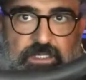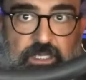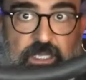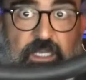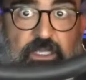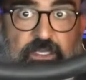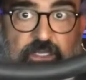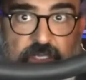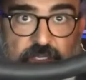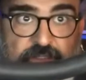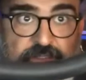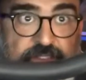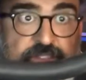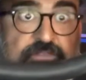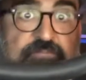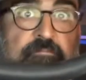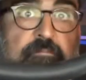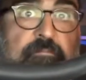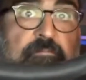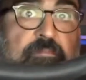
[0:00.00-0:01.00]
It causes
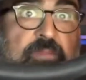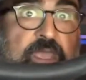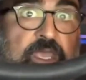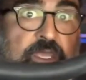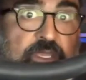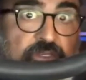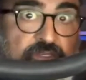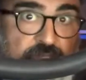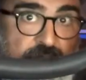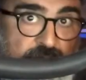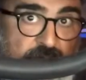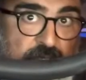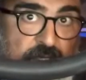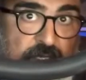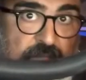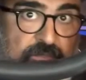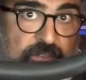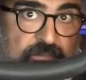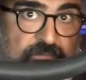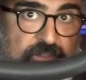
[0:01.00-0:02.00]
major
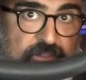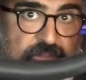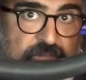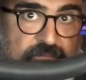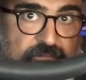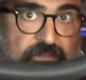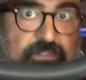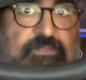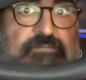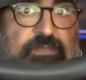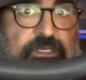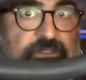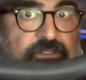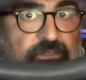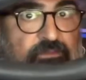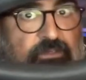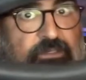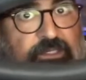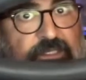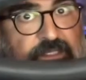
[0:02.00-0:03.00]
problems, especially when
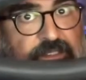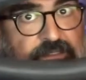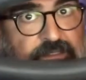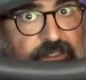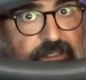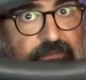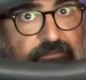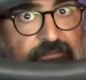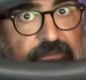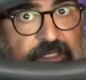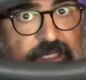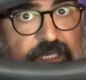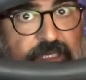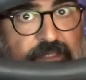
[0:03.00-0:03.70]
your kids get a flat.